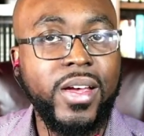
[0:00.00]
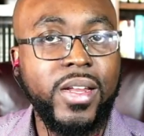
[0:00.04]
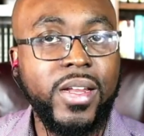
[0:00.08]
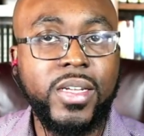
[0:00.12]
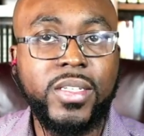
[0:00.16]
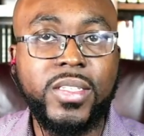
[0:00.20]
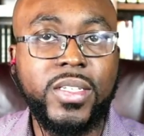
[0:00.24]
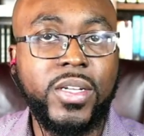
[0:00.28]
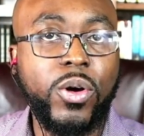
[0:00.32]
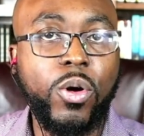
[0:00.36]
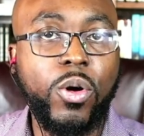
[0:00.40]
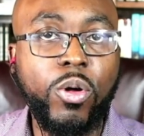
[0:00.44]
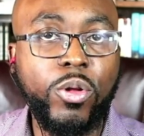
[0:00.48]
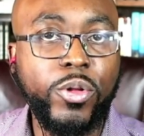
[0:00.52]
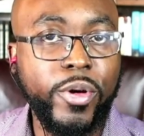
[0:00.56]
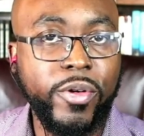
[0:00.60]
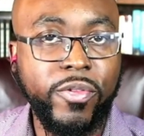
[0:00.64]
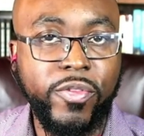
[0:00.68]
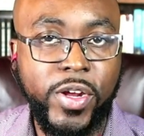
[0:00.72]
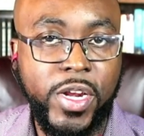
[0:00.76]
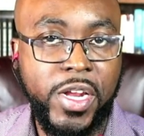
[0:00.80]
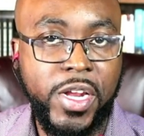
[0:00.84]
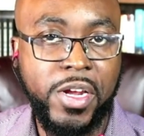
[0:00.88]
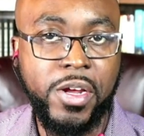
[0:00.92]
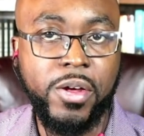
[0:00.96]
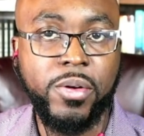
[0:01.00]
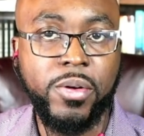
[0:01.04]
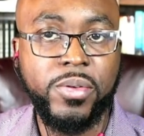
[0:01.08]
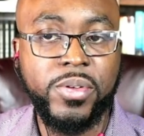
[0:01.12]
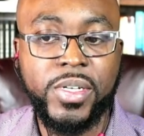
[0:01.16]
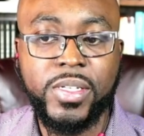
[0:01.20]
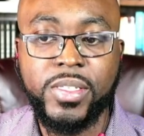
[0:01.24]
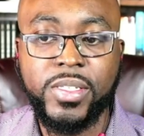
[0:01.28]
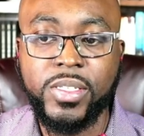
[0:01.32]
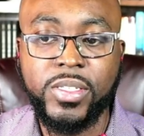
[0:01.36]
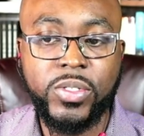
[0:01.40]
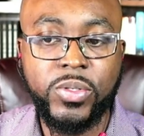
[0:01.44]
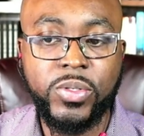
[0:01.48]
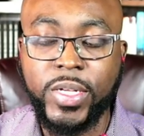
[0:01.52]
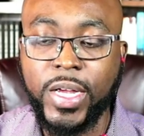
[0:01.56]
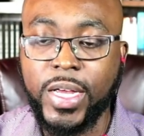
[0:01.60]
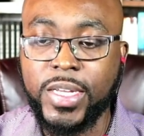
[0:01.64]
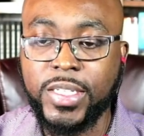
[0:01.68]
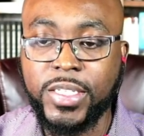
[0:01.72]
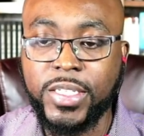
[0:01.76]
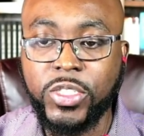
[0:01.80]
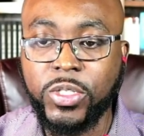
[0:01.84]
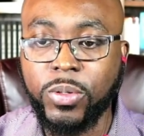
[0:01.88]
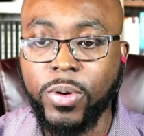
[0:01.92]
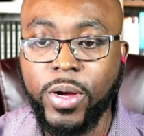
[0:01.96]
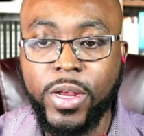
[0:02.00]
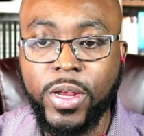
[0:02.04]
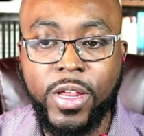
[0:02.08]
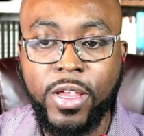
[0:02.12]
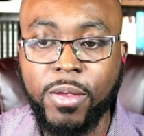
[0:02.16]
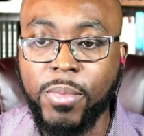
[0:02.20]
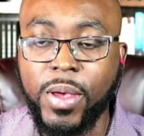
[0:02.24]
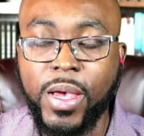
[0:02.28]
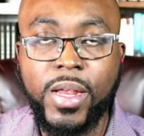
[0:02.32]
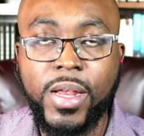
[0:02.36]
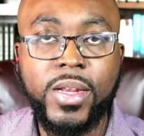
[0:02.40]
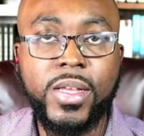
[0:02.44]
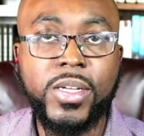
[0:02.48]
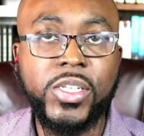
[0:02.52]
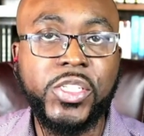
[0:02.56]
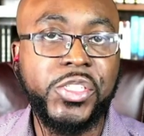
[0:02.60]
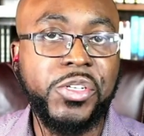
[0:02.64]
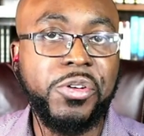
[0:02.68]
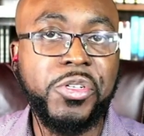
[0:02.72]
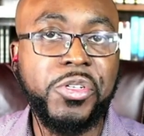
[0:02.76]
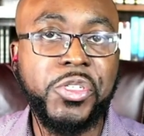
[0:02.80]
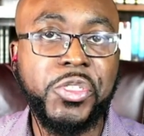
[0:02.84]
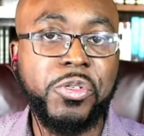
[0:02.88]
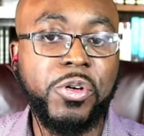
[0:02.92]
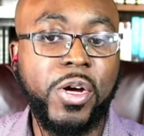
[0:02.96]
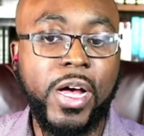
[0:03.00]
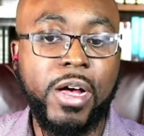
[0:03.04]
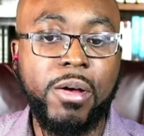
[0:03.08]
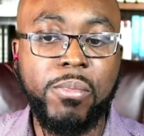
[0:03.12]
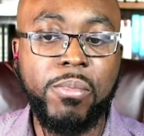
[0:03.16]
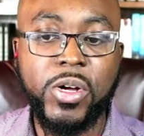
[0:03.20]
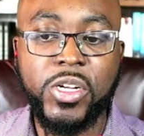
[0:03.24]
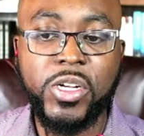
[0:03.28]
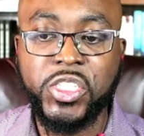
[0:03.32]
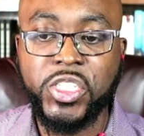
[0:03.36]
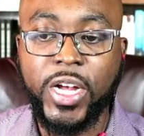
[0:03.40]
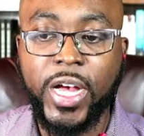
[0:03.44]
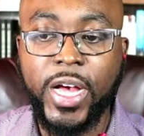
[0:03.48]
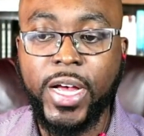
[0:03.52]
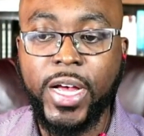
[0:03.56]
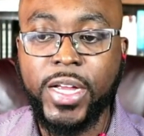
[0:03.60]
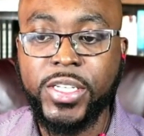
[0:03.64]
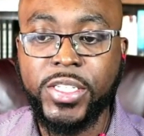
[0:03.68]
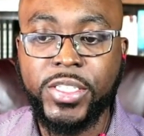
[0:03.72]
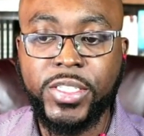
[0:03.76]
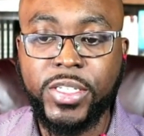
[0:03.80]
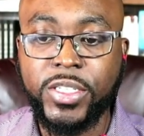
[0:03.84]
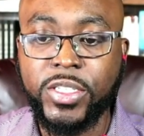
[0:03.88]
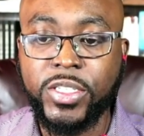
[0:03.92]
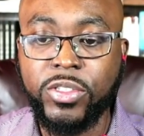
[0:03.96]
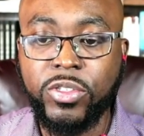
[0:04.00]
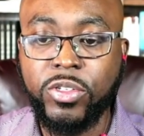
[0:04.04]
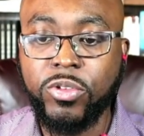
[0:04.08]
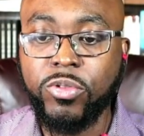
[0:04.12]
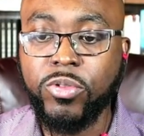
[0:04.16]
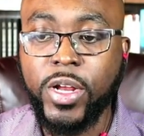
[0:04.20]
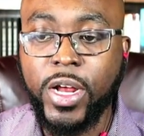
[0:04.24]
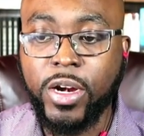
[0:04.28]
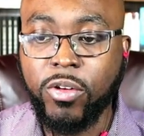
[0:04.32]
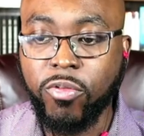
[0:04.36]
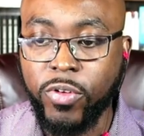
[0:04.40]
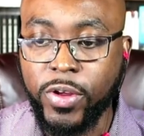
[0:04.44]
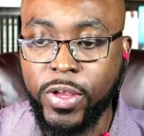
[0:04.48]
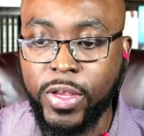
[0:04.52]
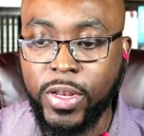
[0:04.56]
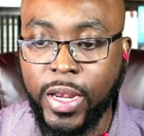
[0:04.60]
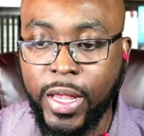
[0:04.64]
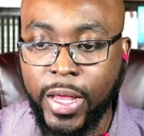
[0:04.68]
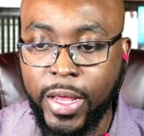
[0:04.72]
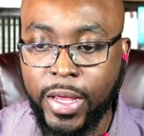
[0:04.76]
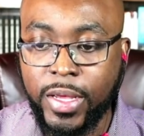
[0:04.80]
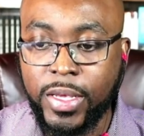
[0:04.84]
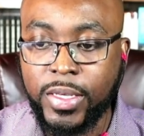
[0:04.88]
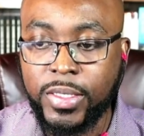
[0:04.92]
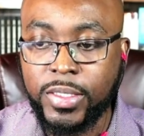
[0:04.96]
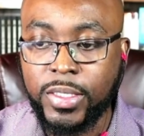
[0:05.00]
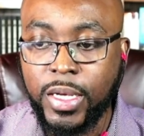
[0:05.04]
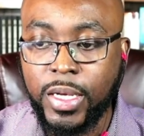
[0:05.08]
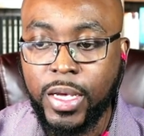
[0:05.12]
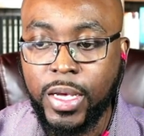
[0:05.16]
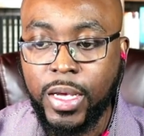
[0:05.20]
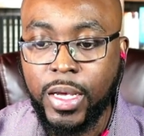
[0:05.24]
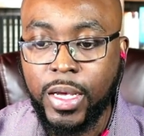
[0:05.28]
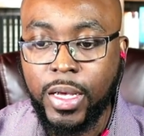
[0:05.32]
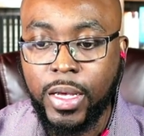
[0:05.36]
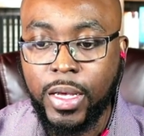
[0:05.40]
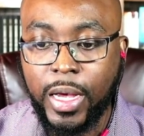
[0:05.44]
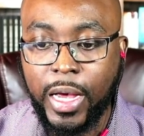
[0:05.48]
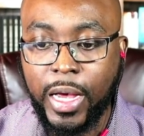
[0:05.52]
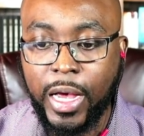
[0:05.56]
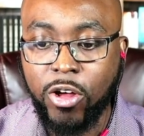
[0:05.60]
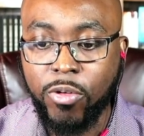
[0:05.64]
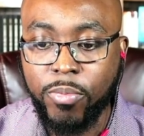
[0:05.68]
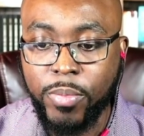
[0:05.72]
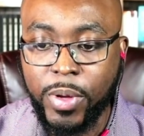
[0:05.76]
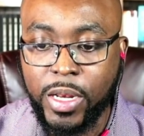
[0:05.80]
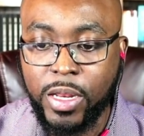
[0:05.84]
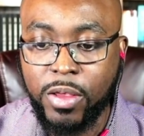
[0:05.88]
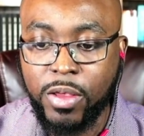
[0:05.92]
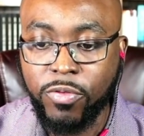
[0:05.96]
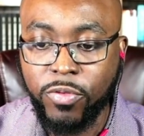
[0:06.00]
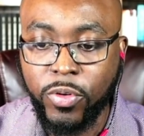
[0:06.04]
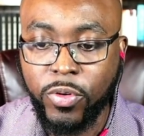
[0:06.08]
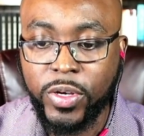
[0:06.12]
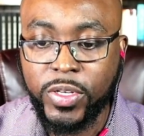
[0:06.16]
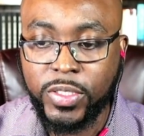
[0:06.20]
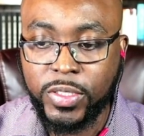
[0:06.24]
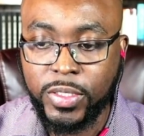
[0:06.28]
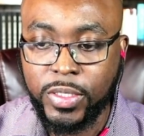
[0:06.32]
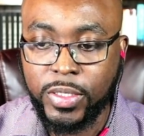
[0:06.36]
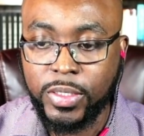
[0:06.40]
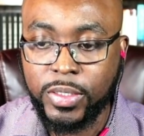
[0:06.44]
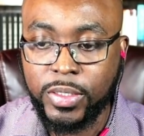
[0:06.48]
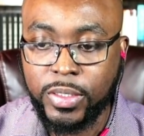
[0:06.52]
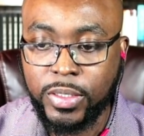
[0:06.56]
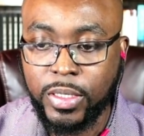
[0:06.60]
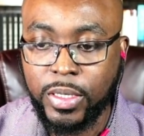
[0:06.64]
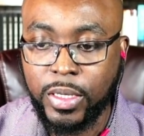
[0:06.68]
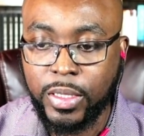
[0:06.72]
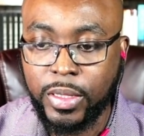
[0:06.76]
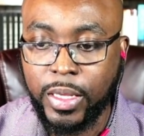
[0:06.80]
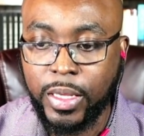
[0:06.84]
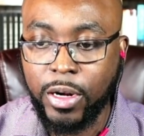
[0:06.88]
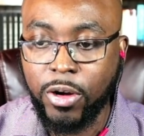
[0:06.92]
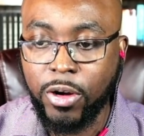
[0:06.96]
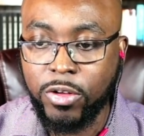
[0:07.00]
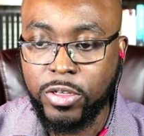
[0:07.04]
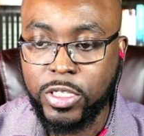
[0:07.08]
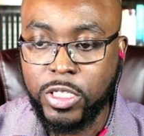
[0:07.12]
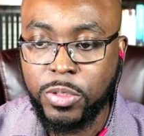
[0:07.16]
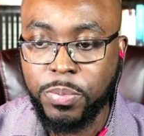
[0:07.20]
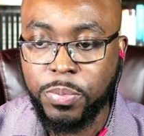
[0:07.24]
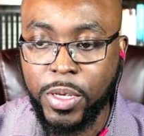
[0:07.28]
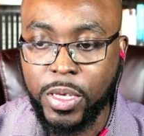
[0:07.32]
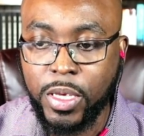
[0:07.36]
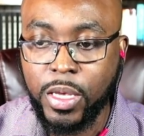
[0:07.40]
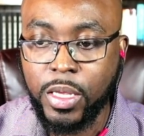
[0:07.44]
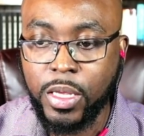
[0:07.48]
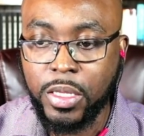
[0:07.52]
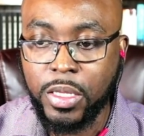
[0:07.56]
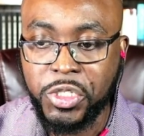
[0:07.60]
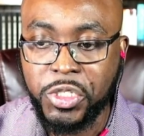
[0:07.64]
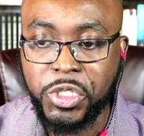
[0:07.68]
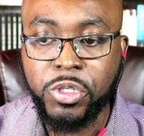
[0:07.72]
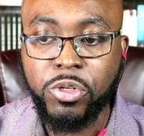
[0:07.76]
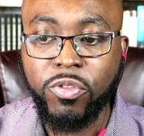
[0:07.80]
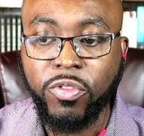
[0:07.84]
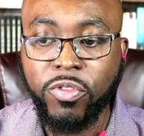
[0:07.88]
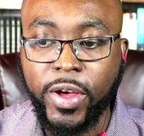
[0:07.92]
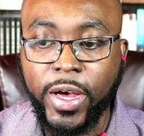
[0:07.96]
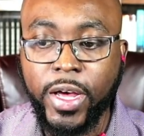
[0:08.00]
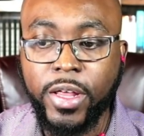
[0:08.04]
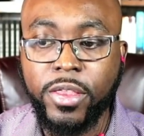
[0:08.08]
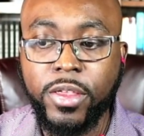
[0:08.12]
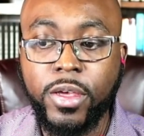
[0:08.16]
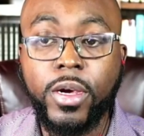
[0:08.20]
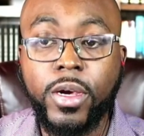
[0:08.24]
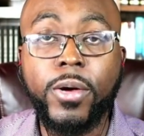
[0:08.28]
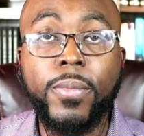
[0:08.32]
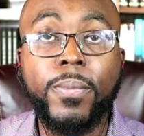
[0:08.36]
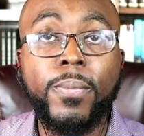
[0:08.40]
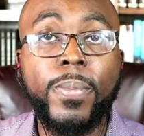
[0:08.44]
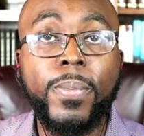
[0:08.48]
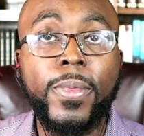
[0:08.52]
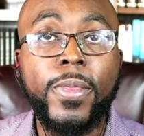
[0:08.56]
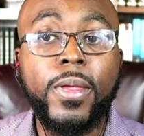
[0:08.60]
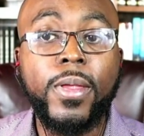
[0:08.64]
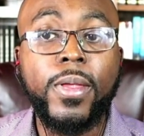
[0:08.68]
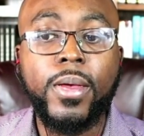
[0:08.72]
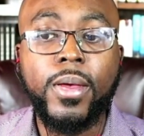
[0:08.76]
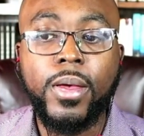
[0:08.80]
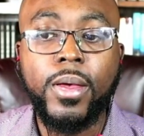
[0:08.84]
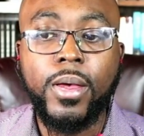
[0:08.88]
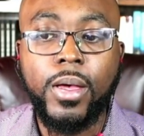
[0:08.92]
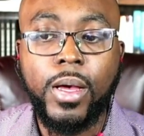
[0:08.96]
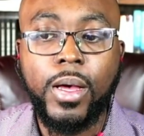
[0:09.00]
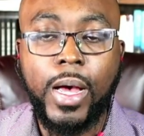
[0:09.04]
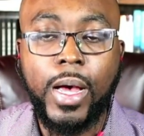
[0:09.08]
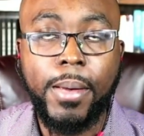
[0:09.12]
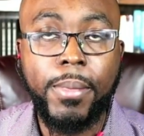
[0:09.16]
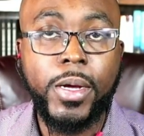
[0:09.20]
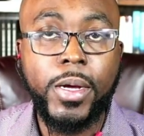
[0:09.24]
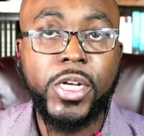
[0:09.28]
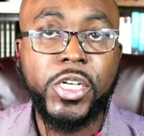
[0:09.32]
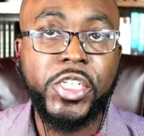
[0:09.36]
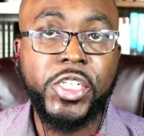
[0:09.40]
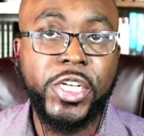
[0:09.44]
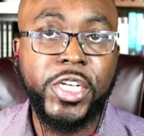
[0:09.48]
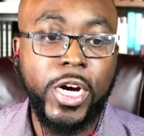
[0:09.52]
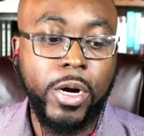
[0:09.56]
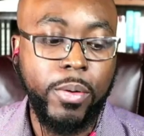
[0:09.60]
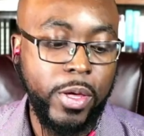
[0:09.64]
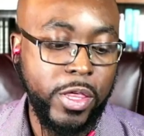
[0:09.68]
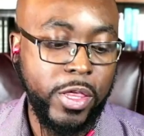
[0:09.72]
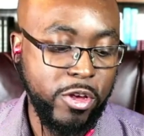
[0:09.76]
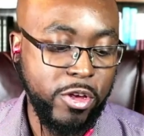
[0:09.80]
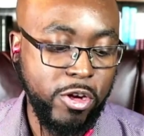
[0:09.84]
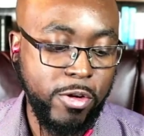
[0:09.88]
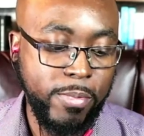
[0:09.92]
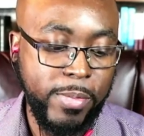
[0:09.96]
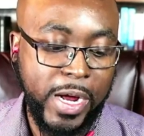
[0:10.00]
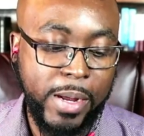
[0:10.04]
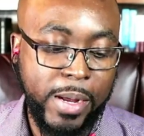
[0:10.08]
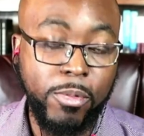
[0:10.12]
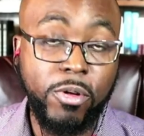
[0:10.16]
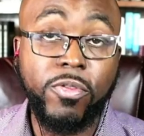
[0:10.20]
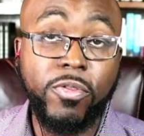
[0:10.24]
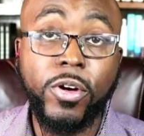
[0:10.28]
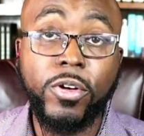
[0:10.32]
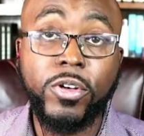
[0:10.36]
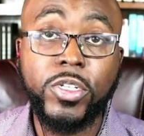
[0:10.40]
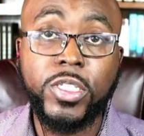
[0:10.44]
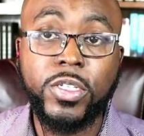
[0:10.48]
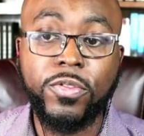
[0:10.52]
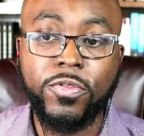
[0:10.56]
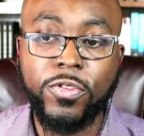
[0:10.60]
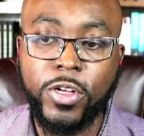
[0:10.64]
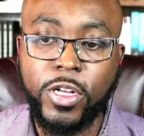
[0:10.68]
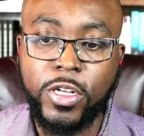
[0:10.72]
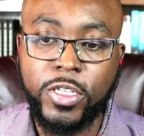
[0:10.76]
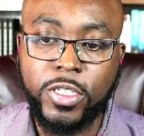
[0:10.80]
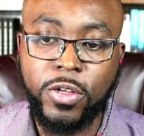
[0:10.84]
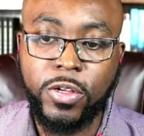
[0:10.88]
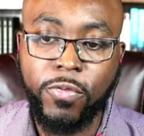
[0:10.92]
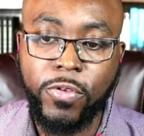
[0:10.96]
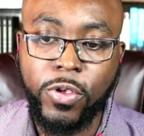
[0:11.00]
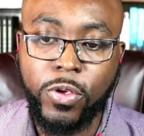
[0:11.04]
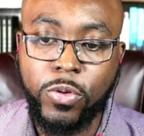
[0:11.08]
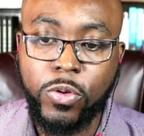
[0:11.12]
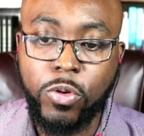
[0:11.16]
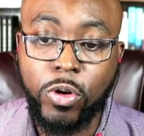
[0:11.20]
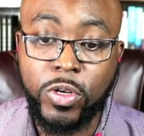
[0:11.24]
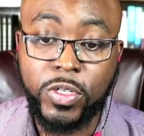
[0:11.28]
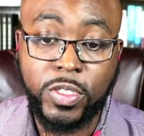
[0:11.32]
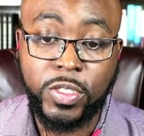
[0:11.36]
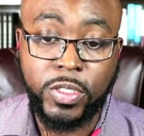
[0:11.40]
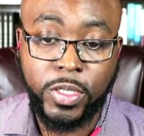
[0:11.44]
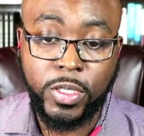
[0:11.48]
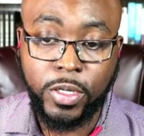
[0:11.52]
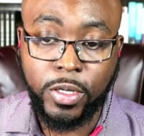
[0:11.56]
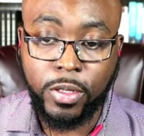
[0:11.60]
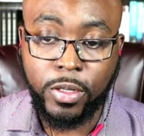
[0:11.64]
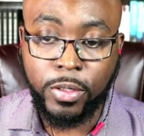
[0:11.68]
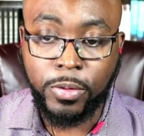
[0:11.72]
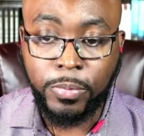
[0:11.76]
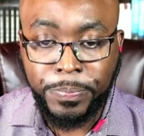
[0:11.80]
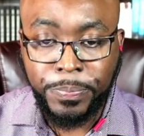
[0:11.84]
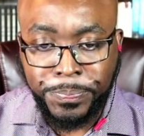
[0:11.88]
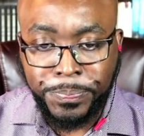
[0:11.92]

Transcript: this is an older video. This is 2020, man. This shows you how much I just do not realize how many voices that are speaking the truth out there. I'm gonna share with you a Bible verse. For those of you who are still